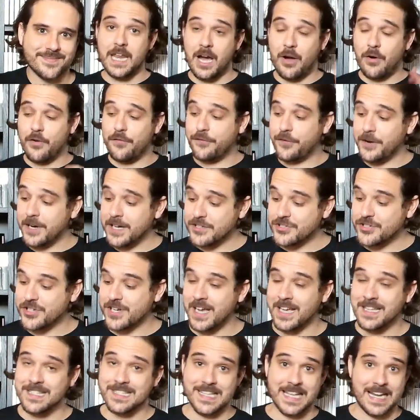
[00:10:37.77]
Now, a
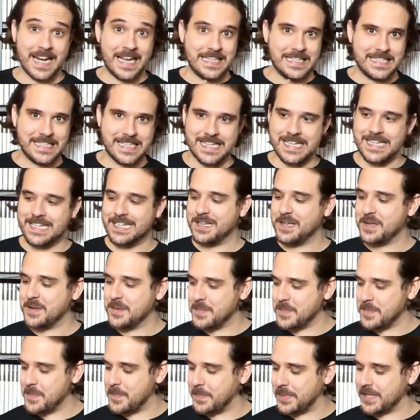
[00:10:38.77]
franchise that I did
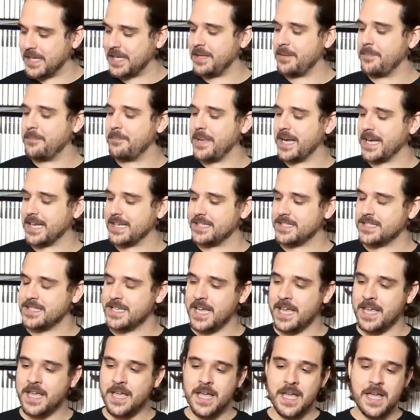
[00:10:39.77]
play back in the
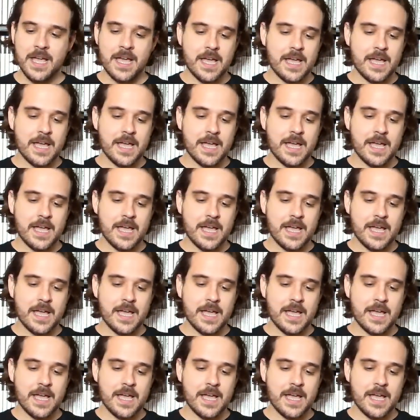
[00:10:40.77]
day,